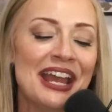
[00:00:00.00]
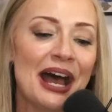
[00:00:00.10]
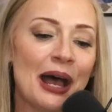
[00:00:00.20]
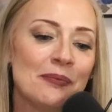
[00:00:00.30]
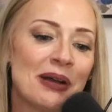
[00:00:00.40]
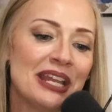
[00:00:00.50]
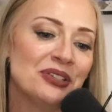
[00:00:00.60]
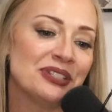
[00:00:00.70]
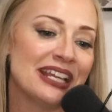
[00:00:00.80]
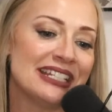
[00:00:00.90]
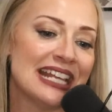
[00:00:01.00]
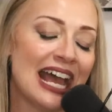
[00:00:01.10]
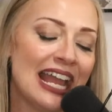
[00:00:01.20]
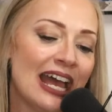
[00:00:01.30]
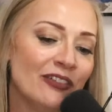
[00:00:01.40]
Michael says,
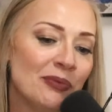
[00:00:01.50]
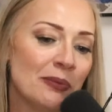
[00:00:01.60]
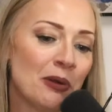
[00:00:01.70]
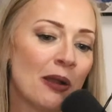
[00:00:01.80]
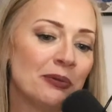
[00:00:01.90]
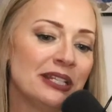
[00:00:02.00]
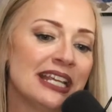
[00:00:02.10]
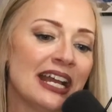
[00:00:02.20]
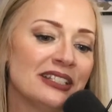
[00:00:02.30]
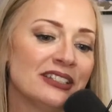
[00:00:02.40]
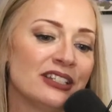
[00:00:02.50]
I have my property taxes